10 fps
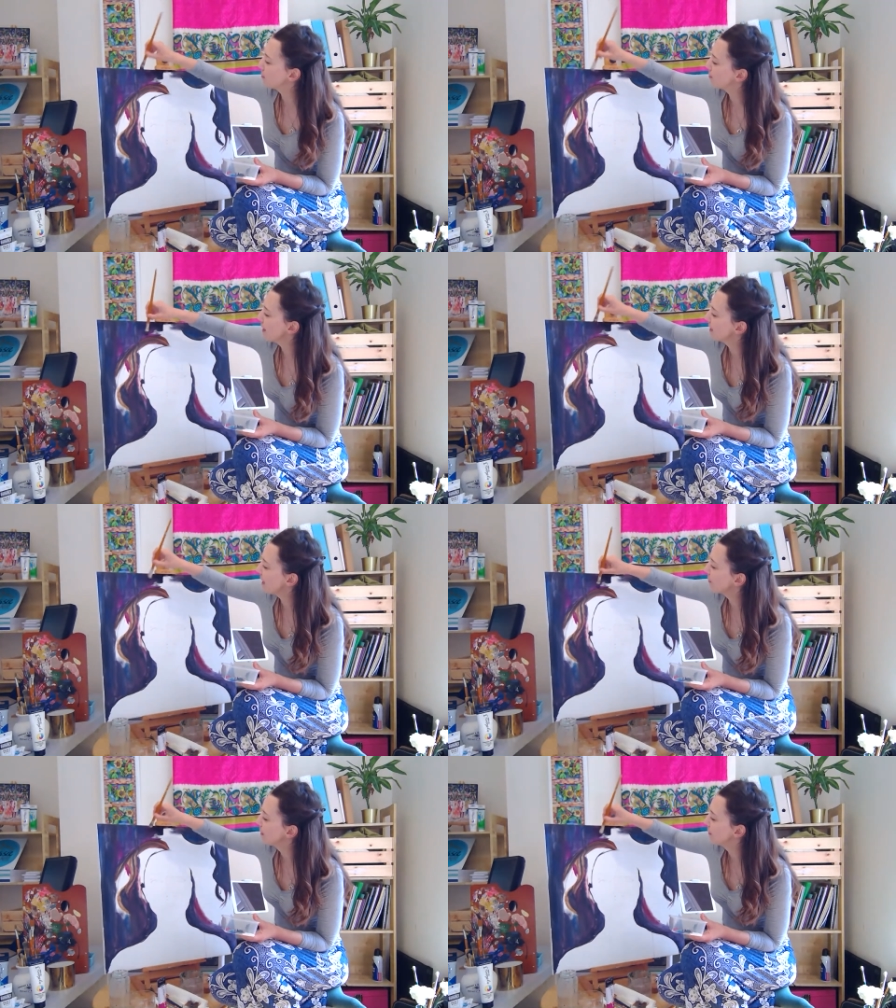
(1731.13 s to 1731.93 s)
couple of friends
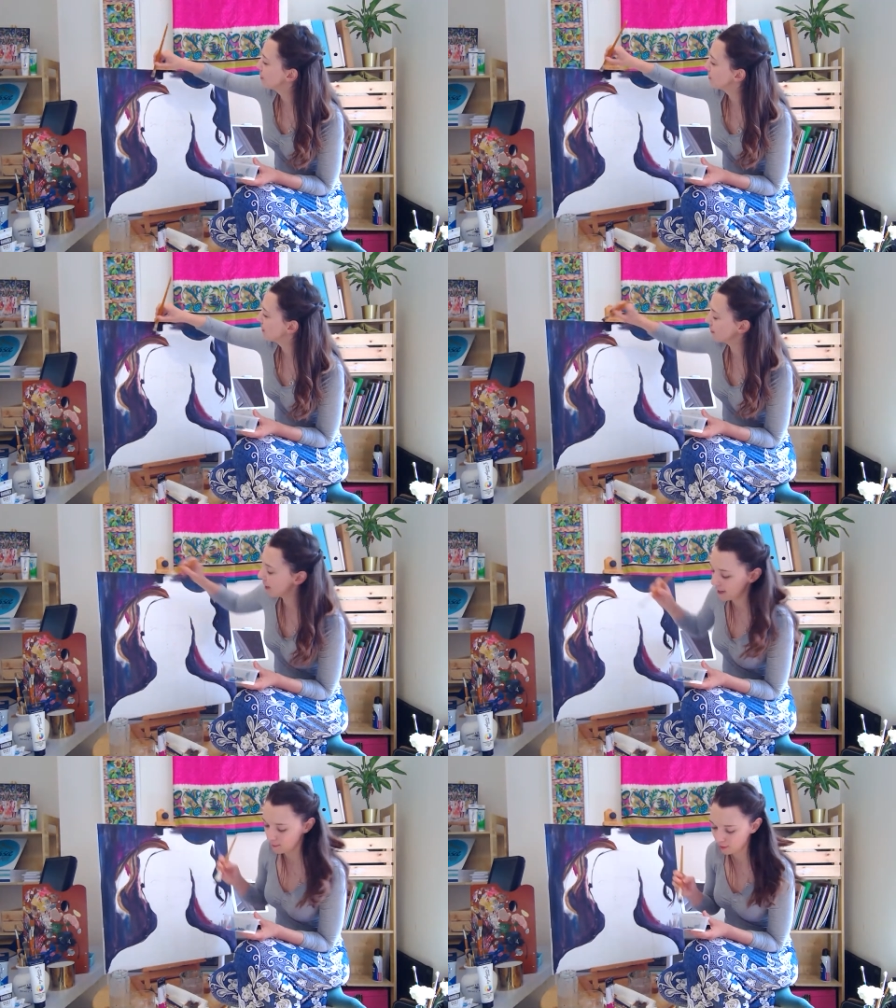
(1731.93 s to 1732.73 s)
help me, which has been
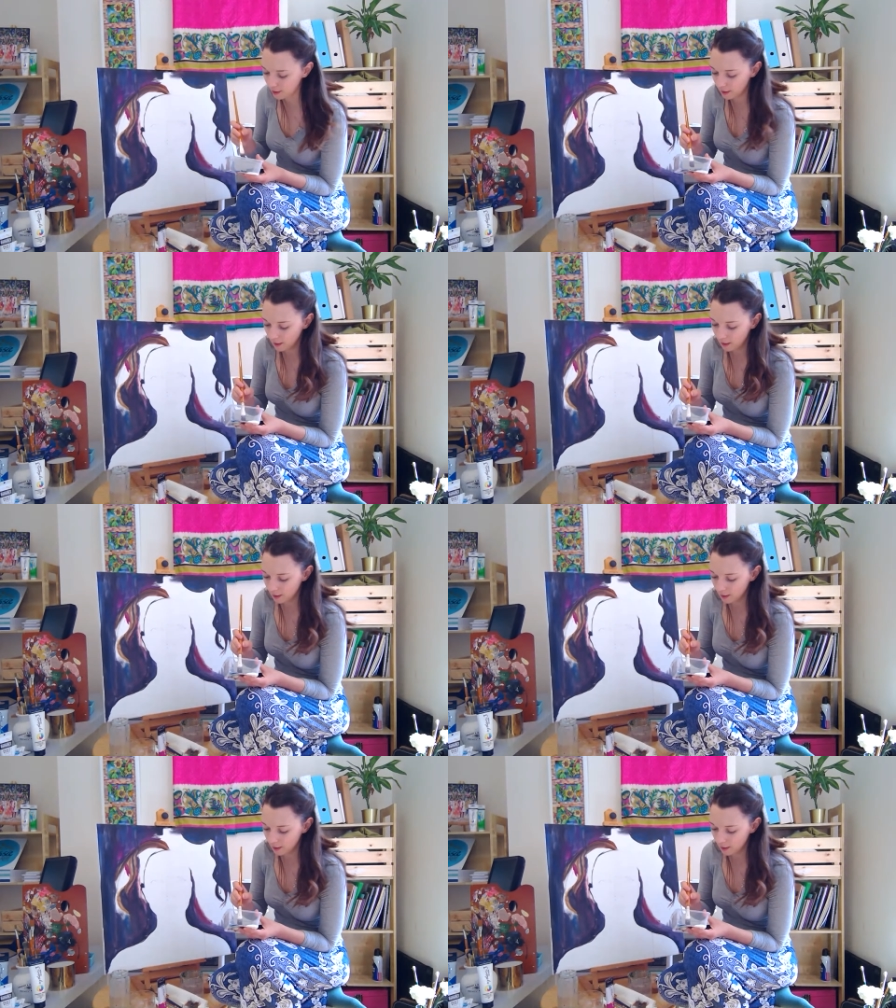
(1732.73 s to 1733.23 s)
great, but